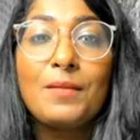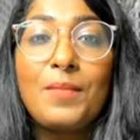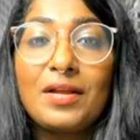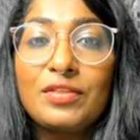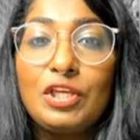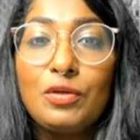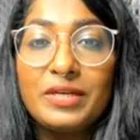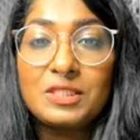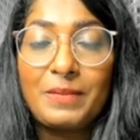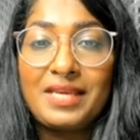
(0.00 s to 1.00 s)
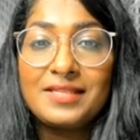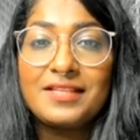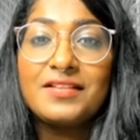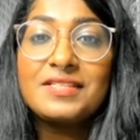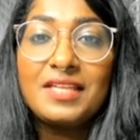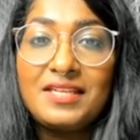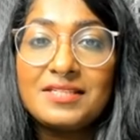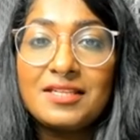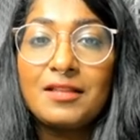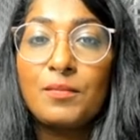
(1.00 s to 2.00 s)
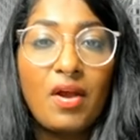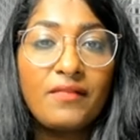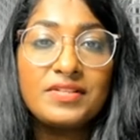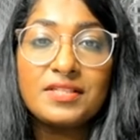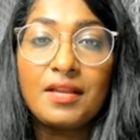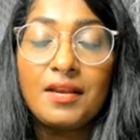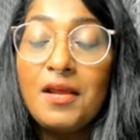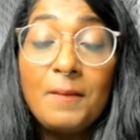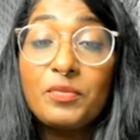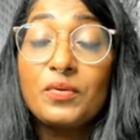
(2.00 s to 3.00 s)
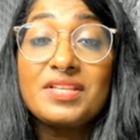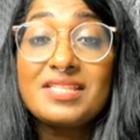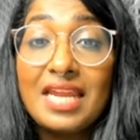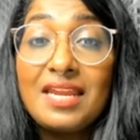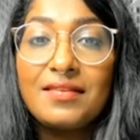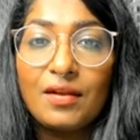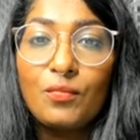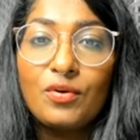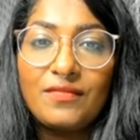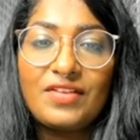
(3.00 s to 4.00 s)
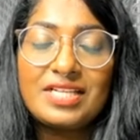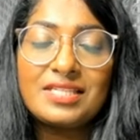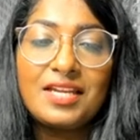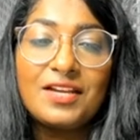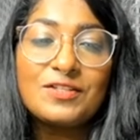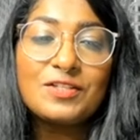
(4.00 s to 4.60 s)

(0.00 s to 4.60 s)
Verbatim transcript: about the US space and the cities and the province that, or the state that we're investing in.